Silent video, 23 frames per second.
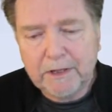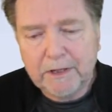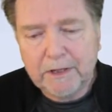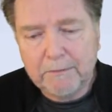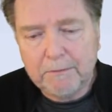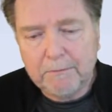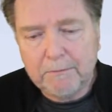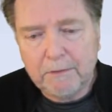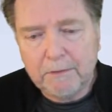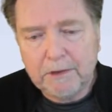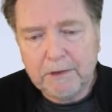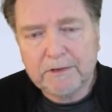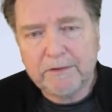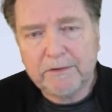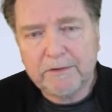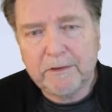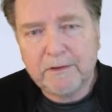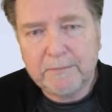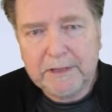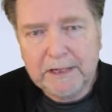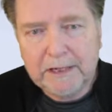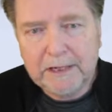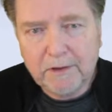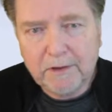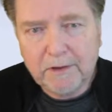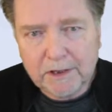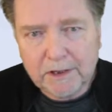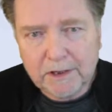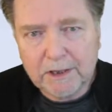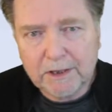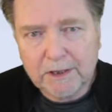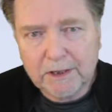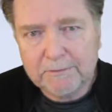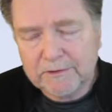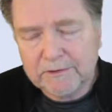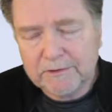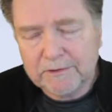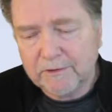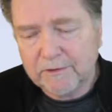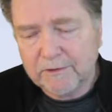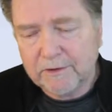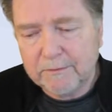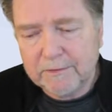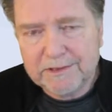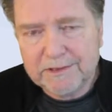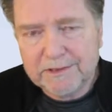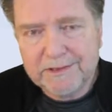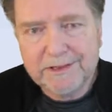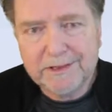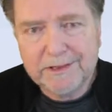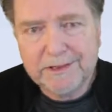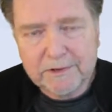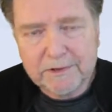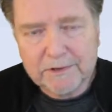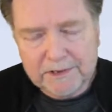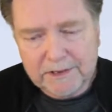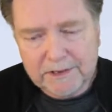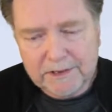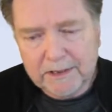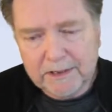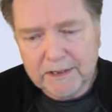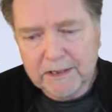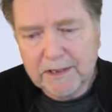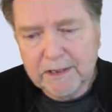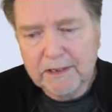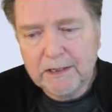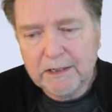most of the power comes from the secrecy.